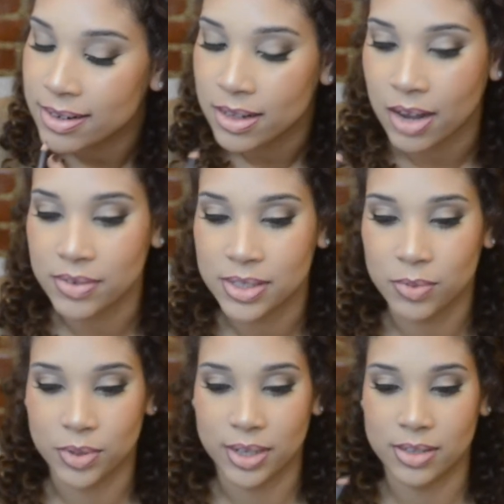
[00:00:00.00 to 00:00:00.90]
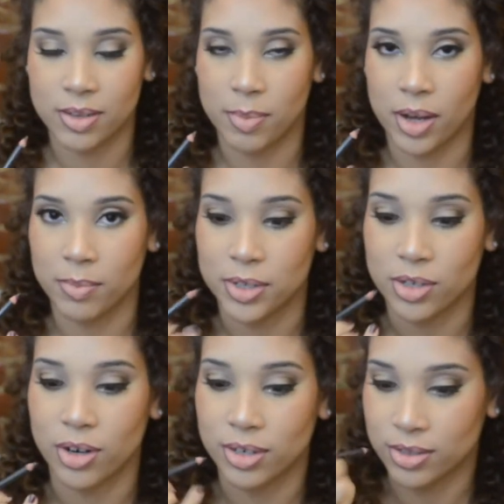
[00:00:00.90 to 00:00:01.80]
Obviously, when you get to the bottom, it's
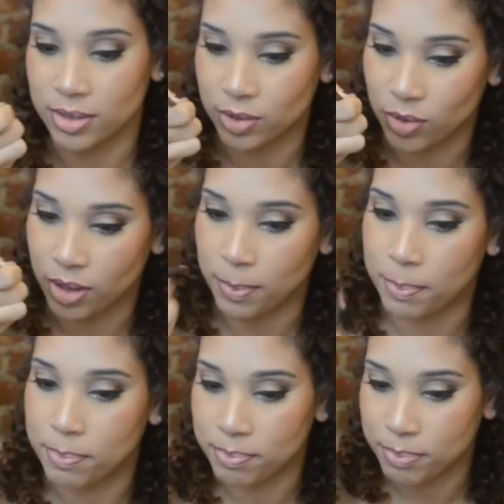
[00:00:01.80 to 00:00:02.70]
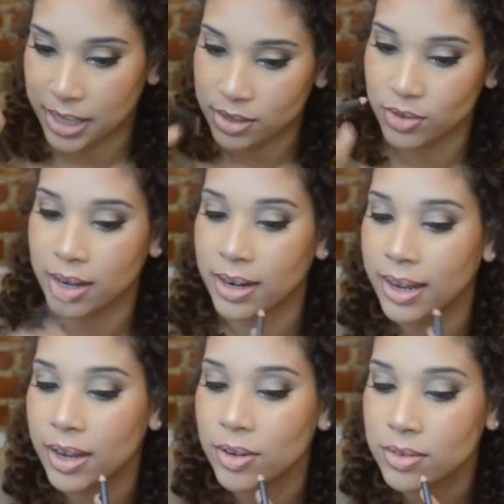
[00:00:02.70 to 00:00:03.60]
harder to do the pencil at an
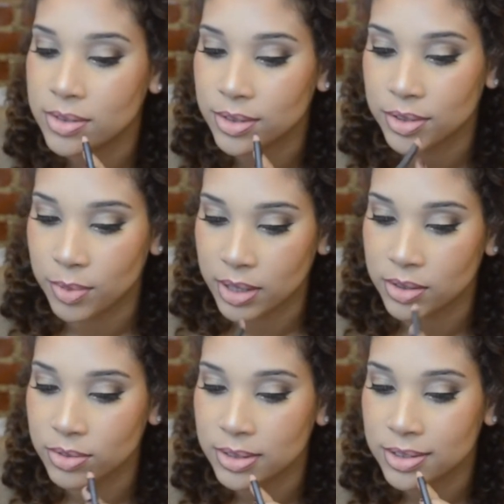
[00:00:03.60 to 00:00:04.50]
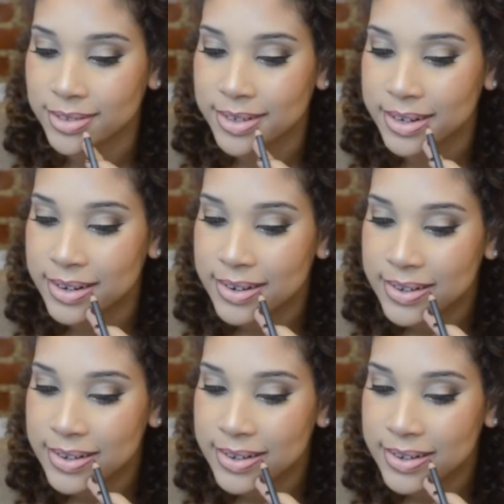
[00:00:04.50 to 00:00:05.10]
angle, so you want to do it straight.